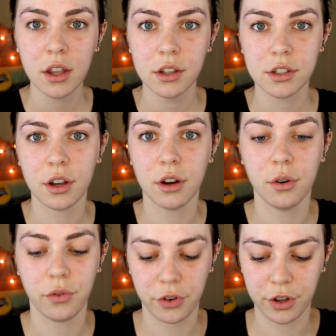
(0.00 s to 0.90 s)

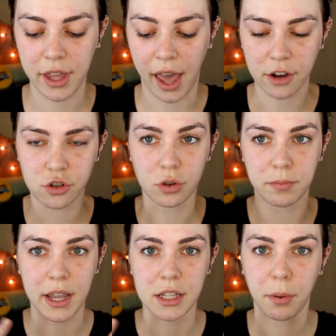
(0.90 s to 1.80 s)
So for the actual
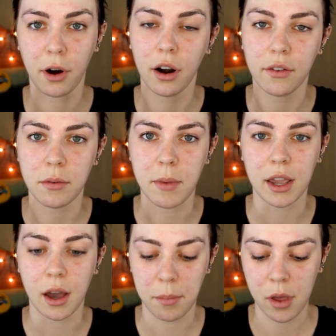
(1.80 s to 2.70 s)
base part of the
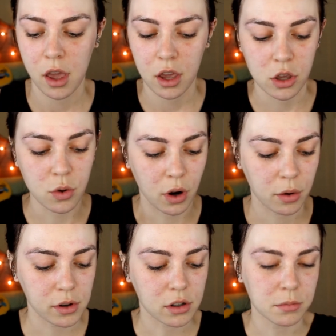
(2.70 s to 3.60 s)
makeup, you are
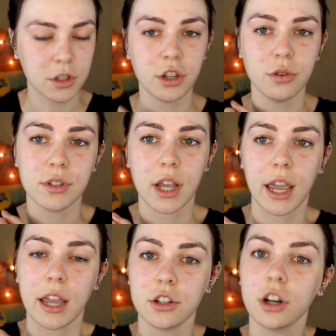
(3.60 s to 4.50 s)
welcome to use
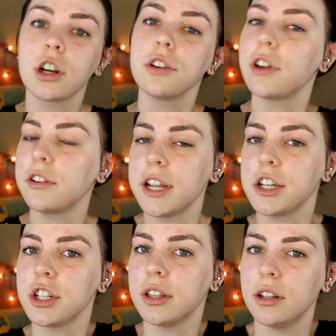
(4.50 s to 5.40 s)
a darker
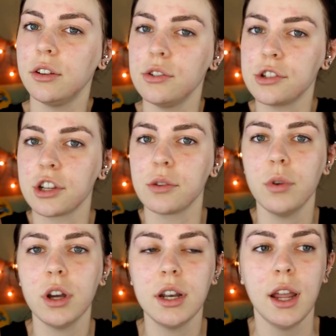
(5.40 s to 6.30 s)
foundation than you usually
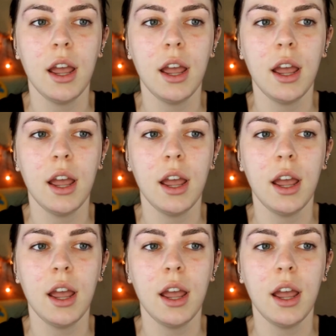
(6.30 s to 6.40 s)
would.